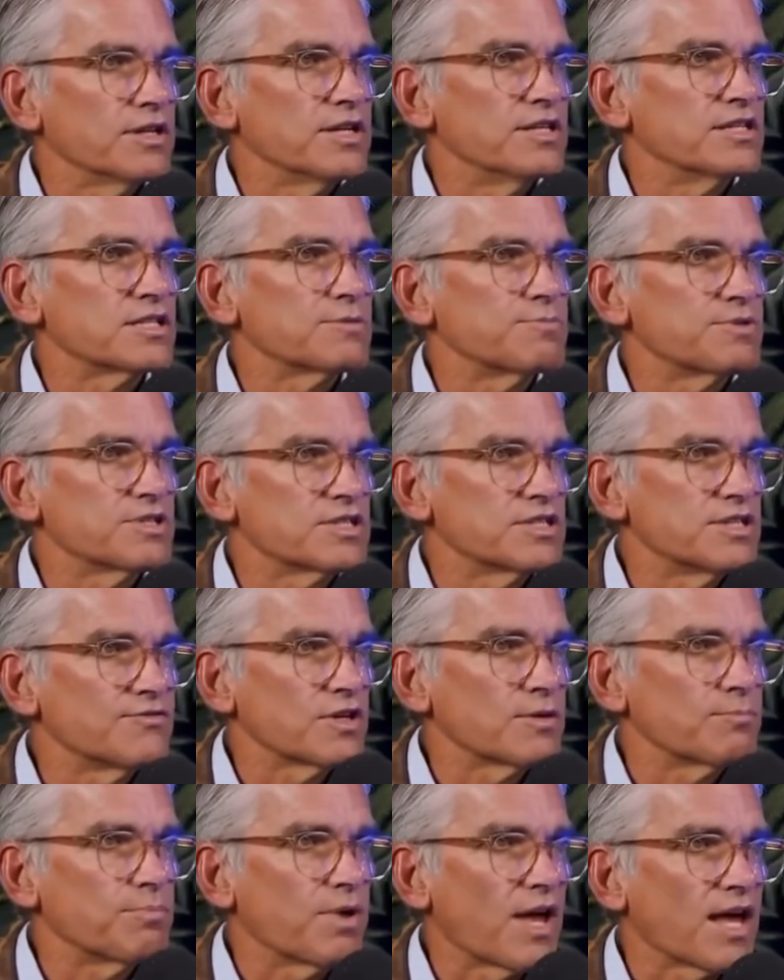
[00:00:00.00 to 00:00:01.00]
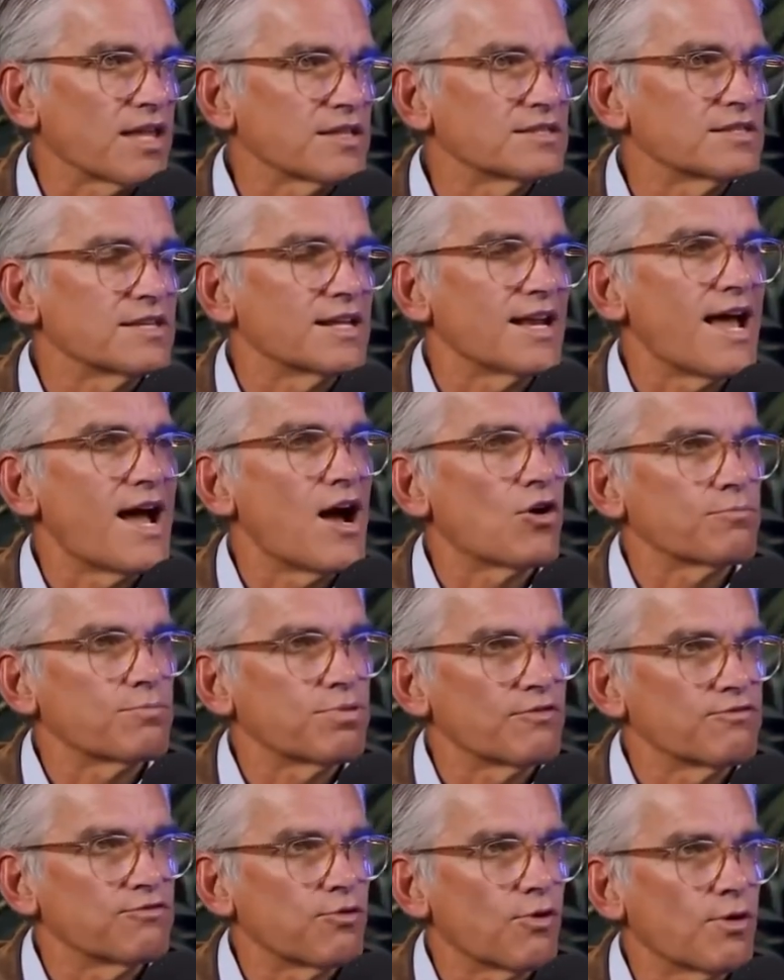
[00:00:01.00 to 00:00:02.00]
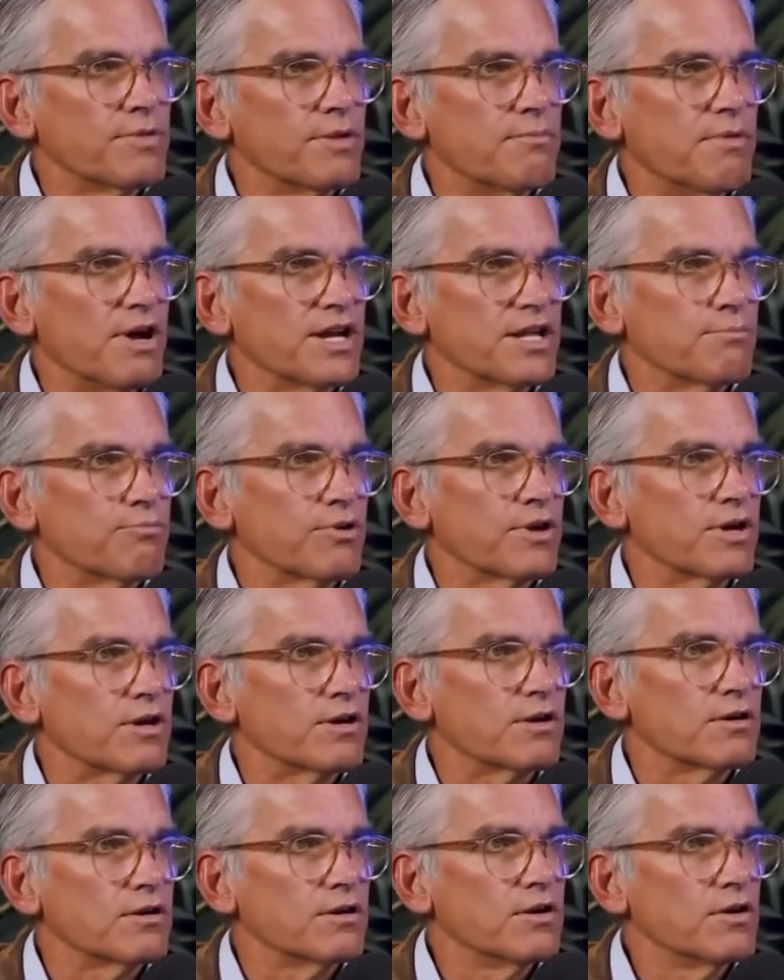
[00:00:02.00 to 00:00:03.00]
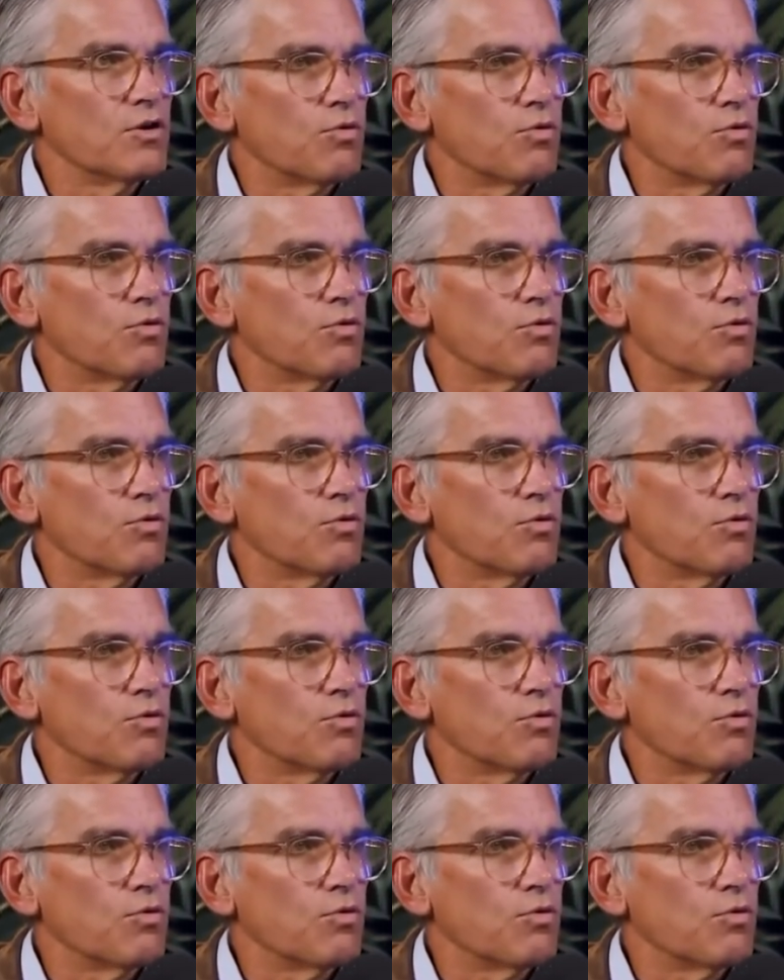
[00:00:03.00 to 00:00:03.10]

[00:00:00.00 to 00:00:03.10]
in specific bets that outperform the money printer